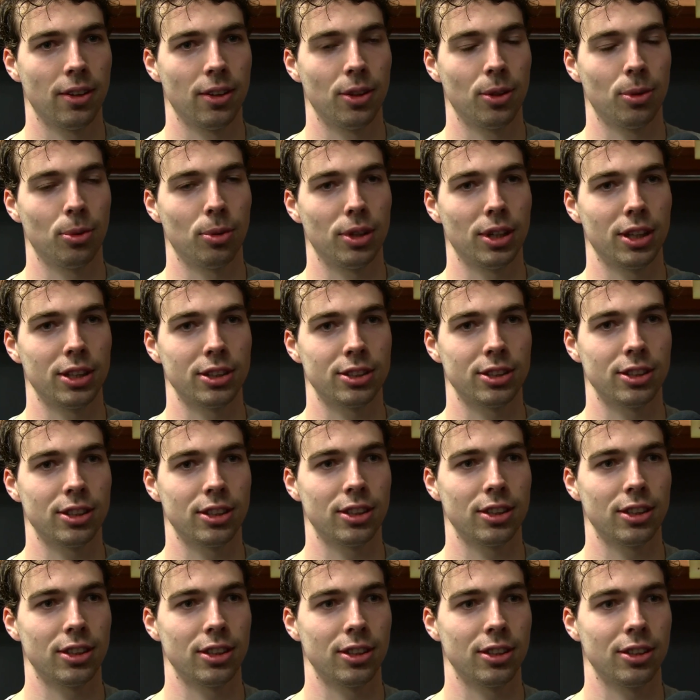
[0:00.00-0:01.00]
When I
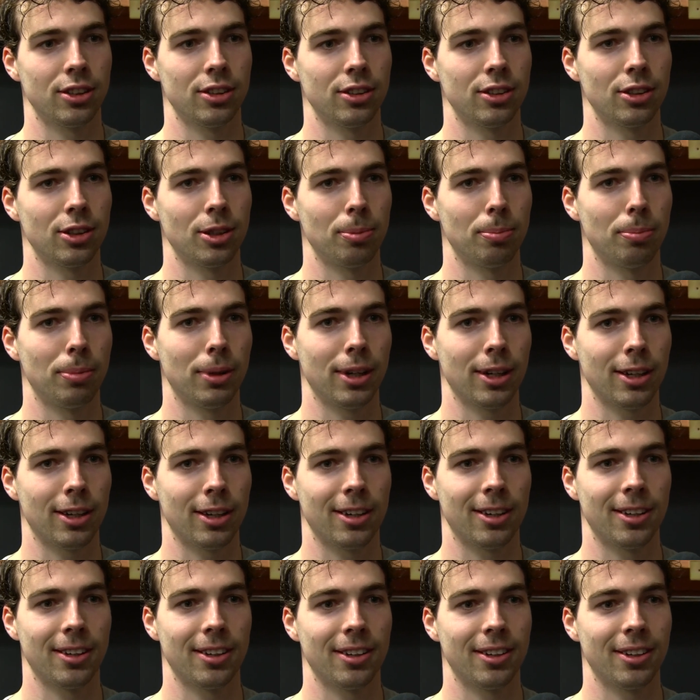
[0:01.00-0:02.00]
see the puck
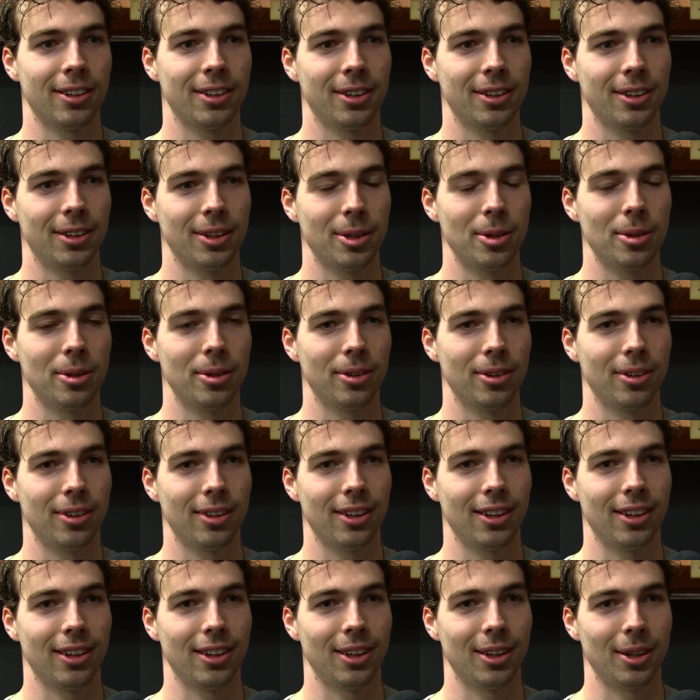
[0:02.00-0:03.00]

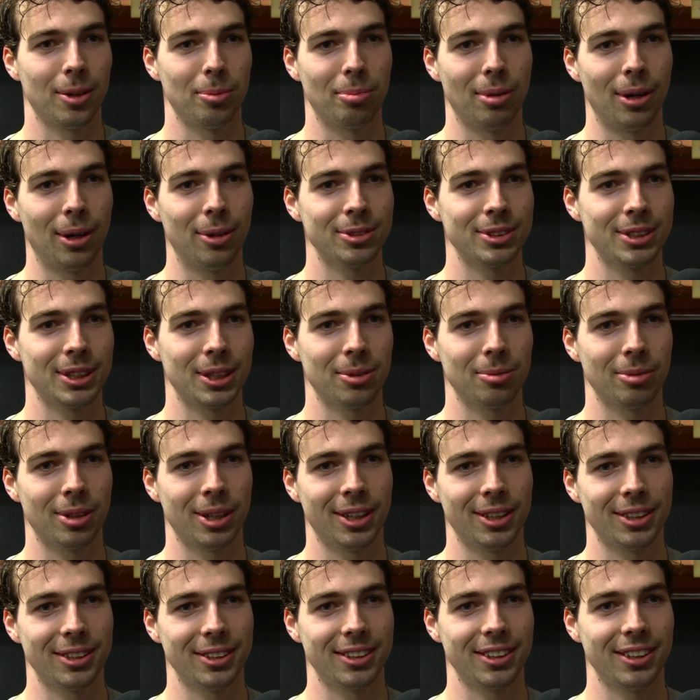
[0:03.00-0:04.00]
bouncing
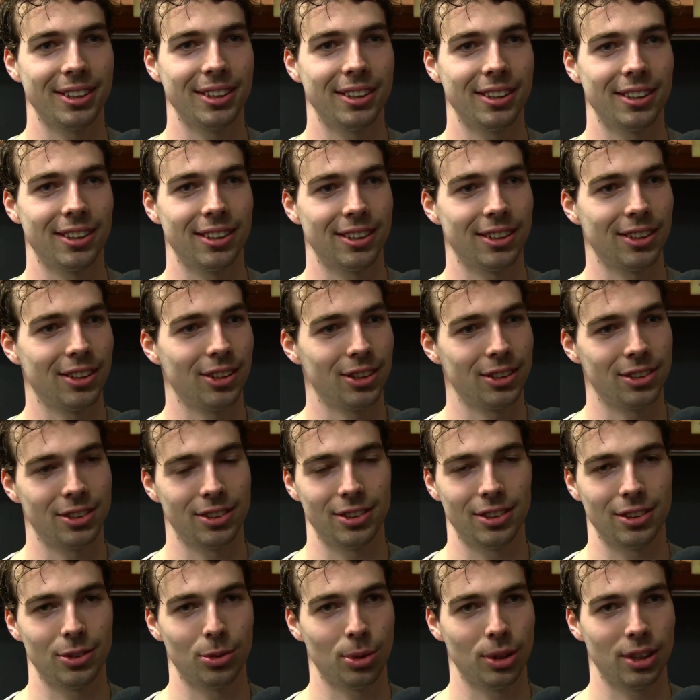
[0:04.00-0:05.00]
behind the
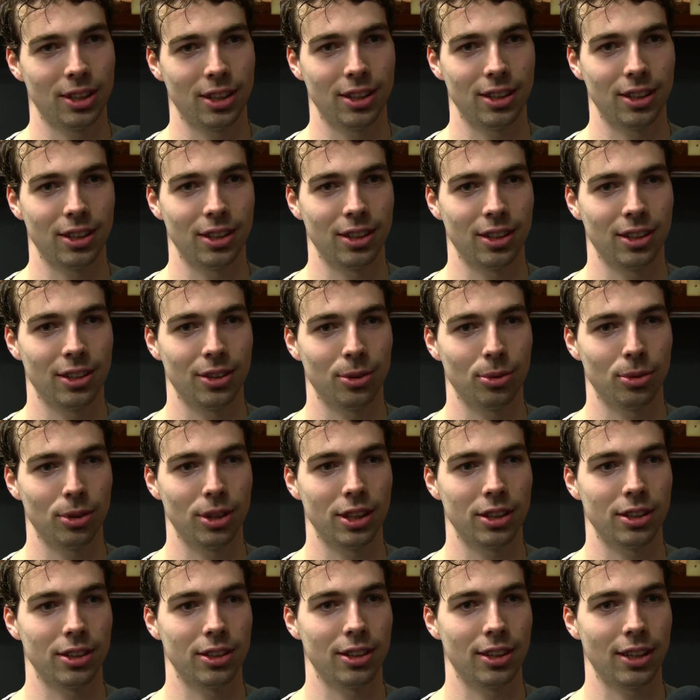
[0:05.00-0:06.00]
D, when
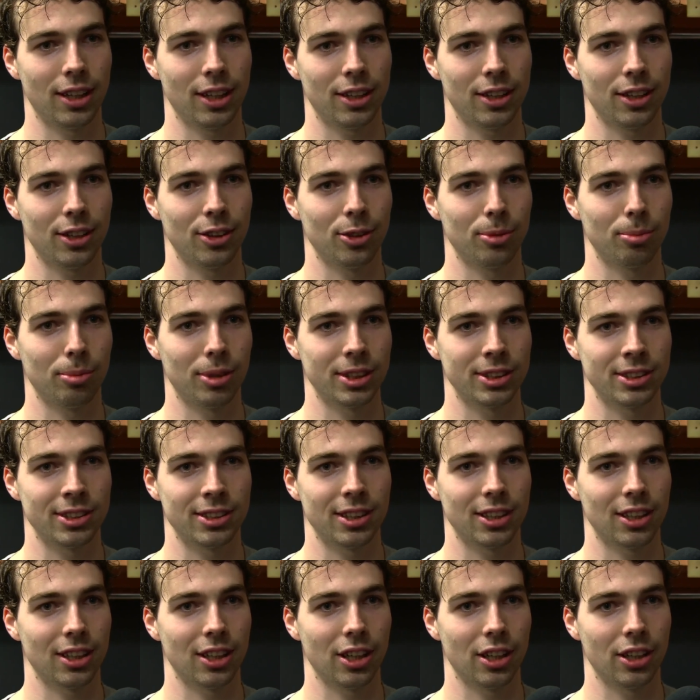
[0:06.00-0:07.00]
I take it on my
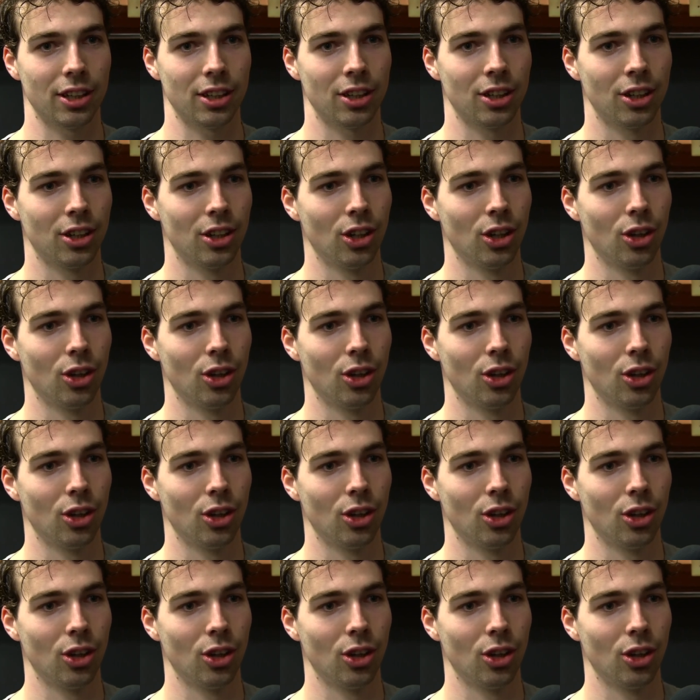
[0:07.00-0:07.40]
stick, I